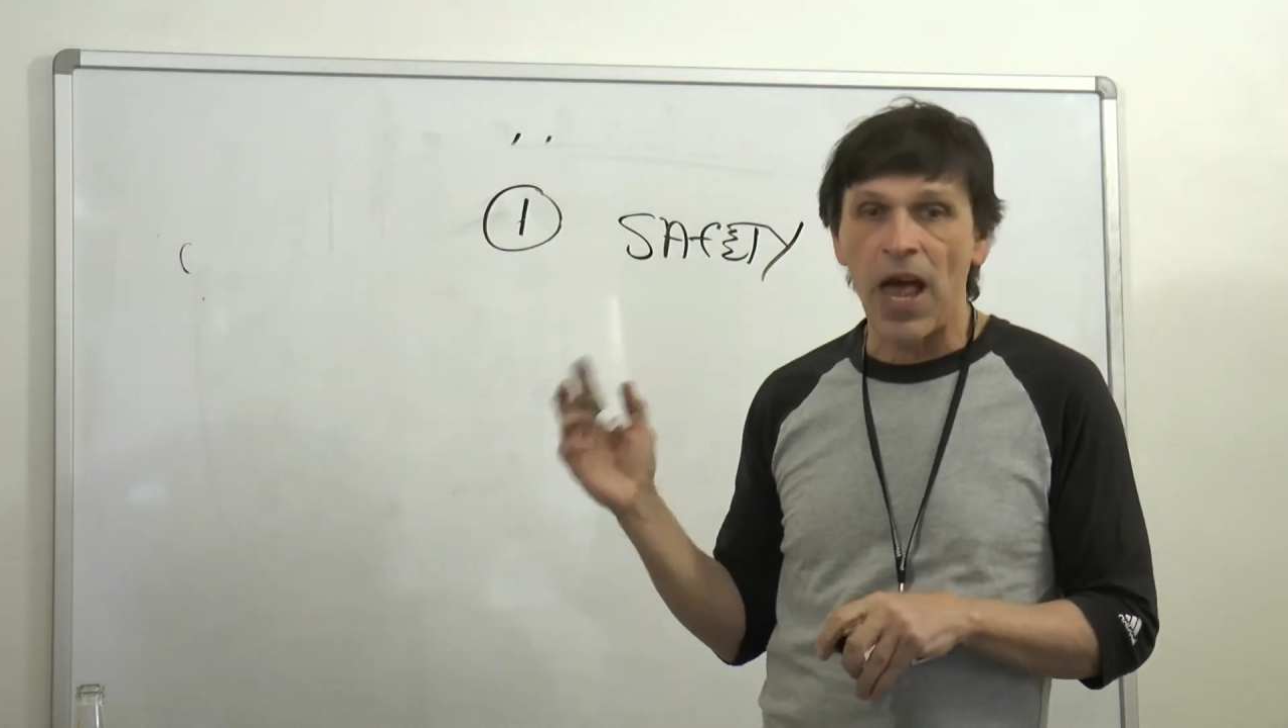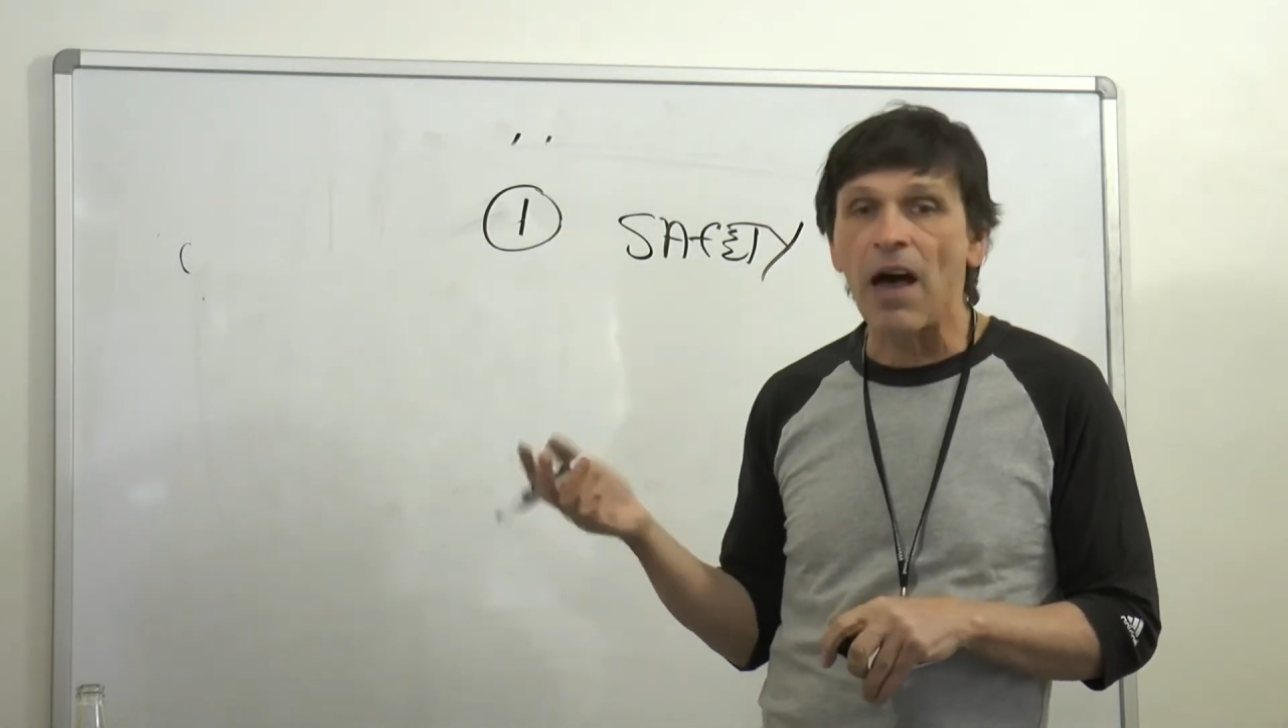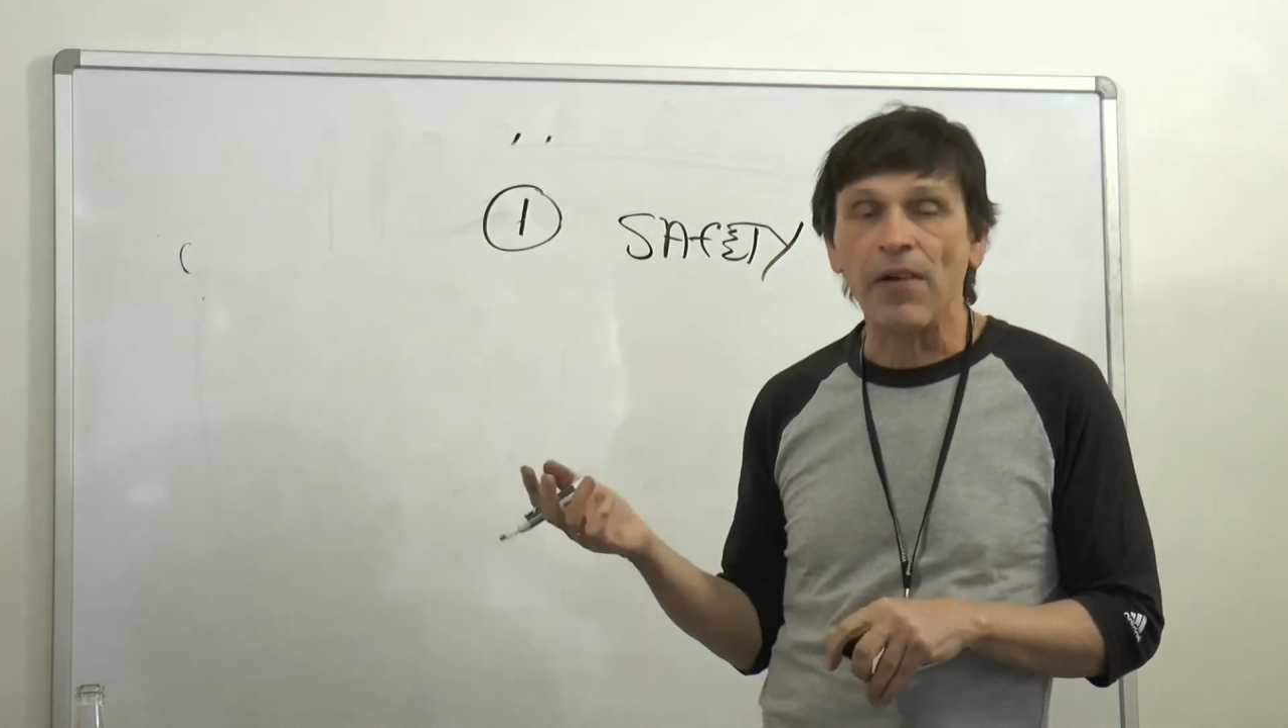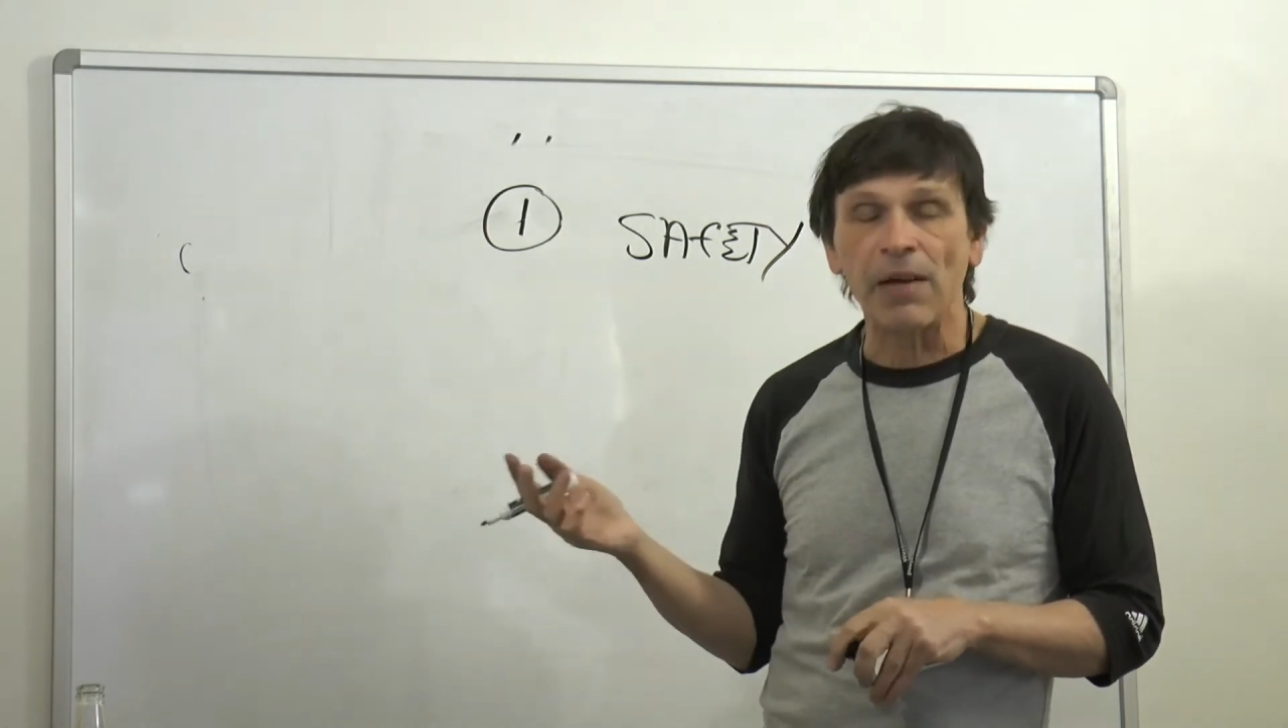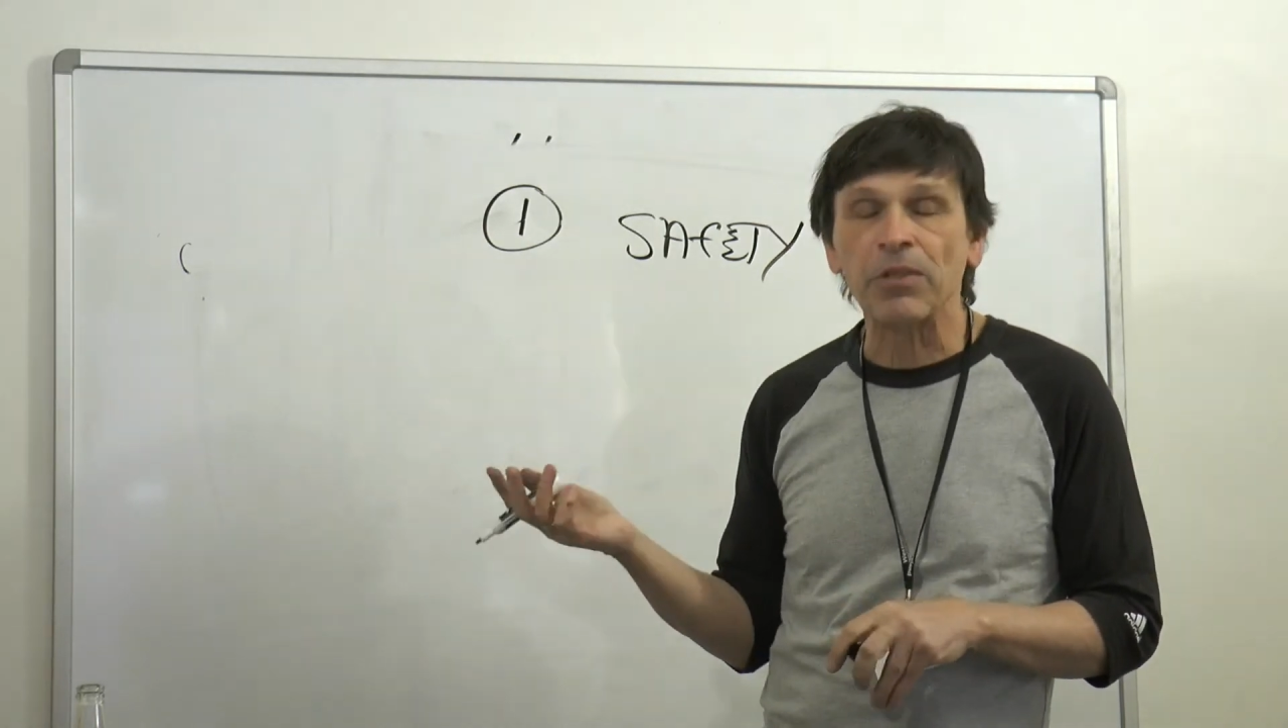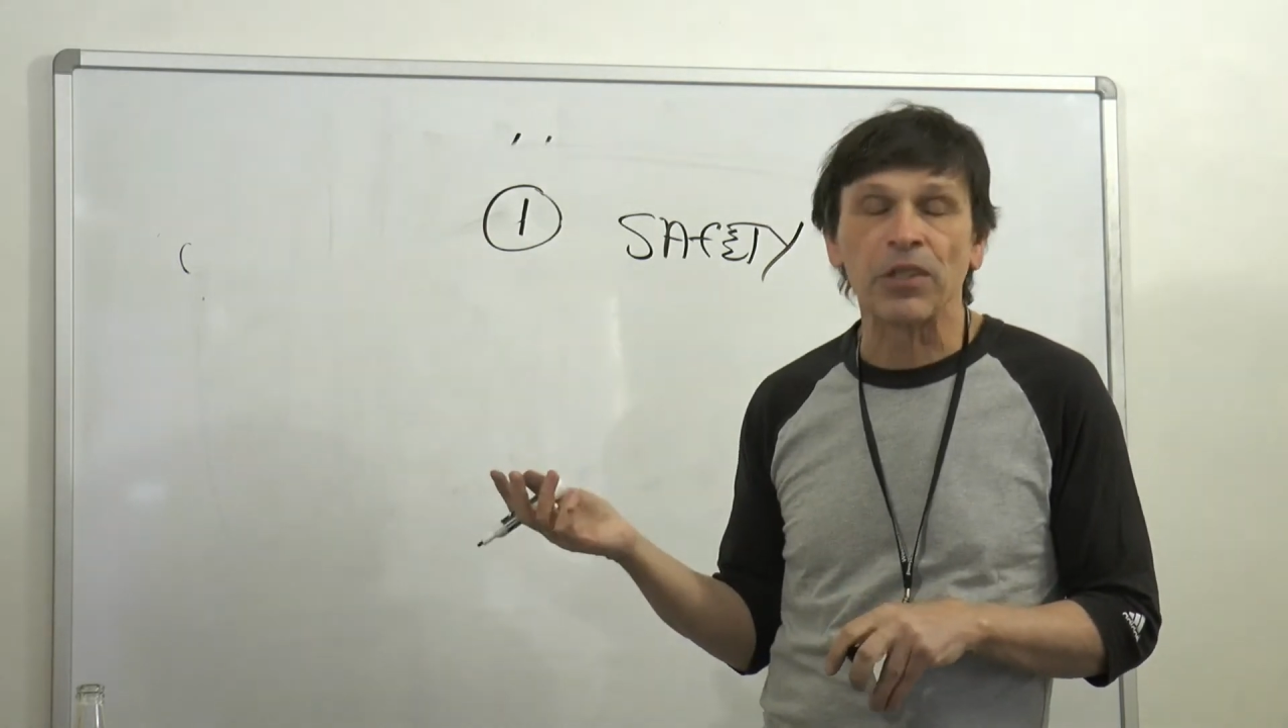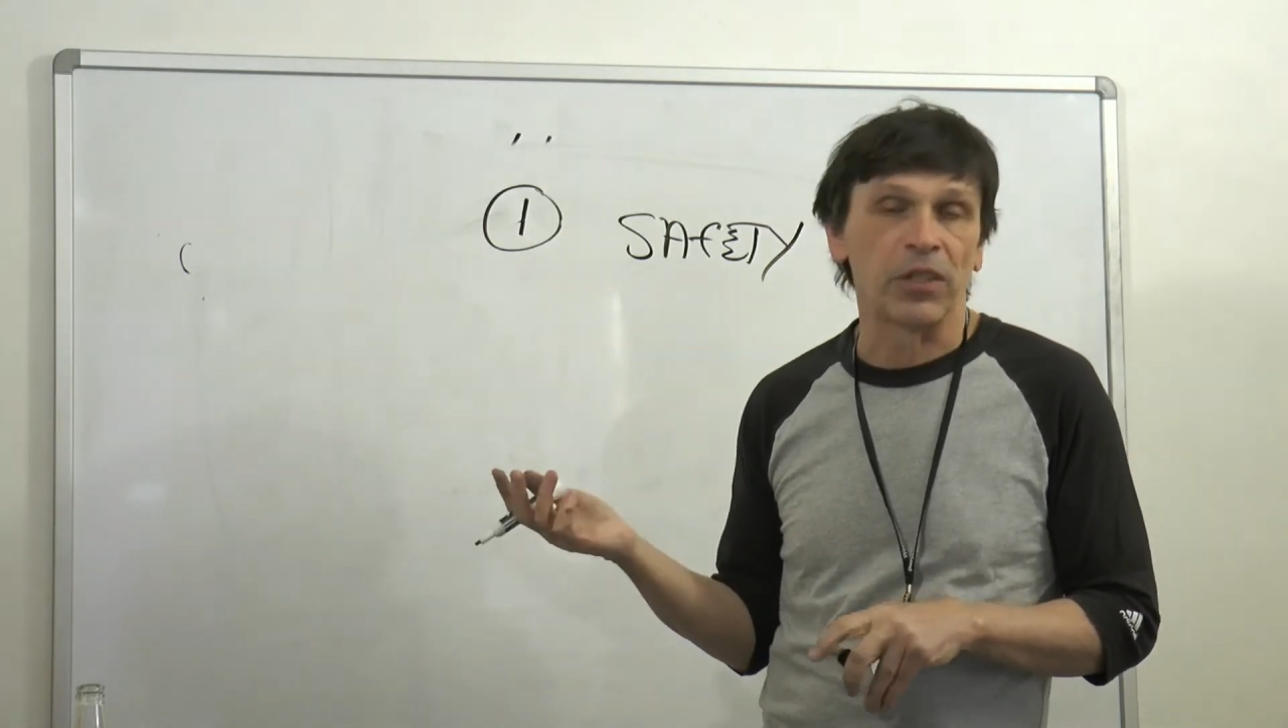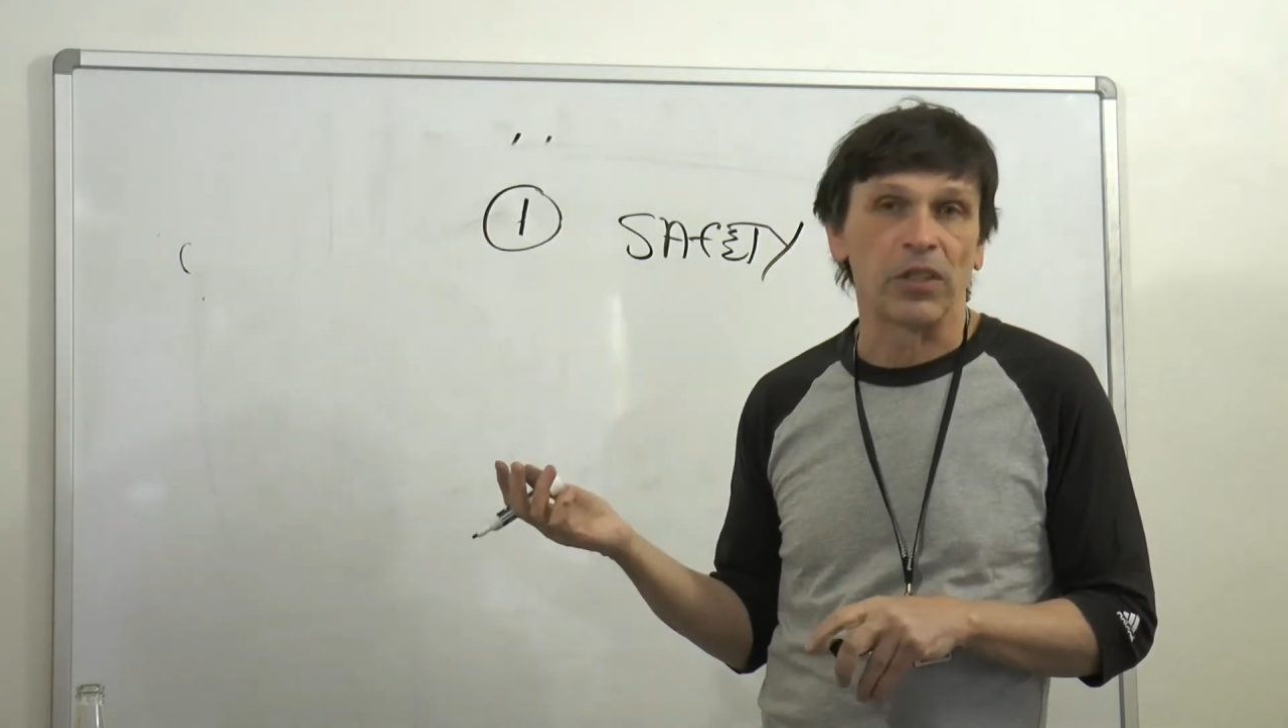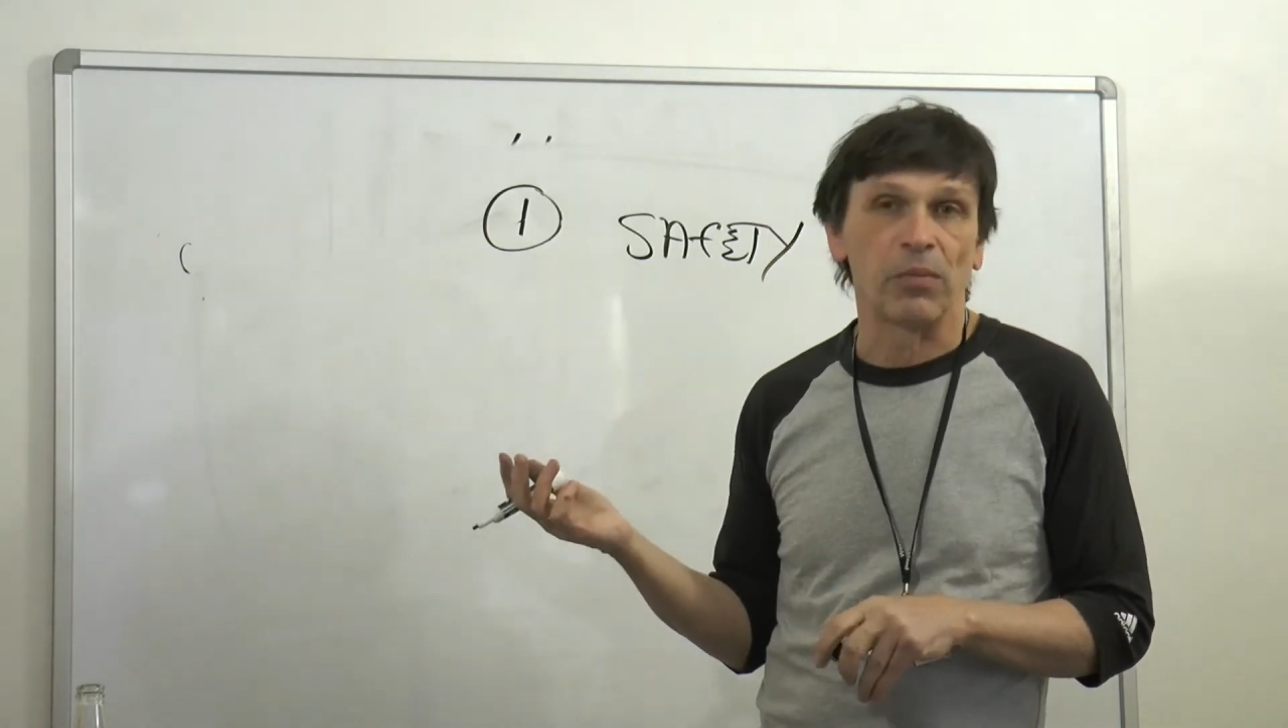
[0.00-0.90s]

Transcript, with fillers: have absolutely